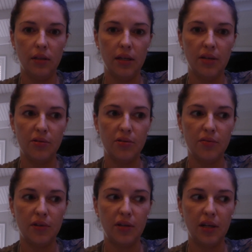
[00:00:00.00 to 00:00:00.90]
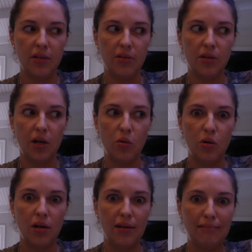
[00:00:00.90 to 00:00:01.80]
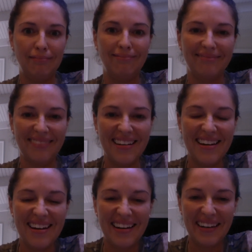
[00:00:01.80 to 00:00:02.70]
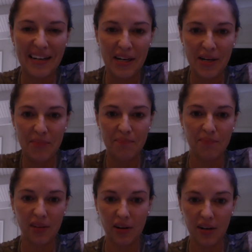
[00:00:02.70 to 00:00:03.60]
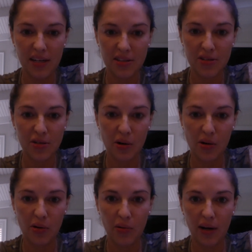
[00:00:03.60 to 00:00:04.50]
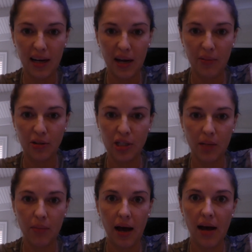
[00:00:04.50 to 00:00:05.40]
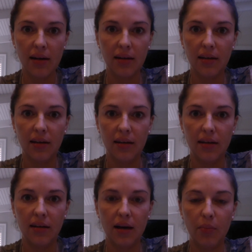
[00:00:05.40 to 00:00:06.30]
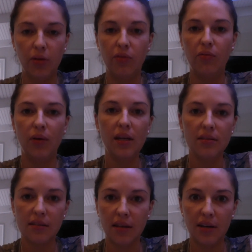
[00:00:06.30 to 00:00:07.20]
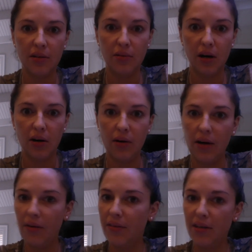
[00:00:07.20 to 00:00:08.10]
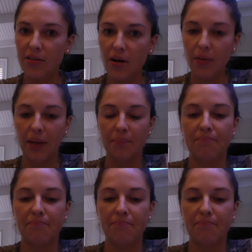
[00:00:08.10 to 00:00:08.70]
I think it's vitiligo.org. All right, so I will check back in a couple of weeks and let you know how everything's going.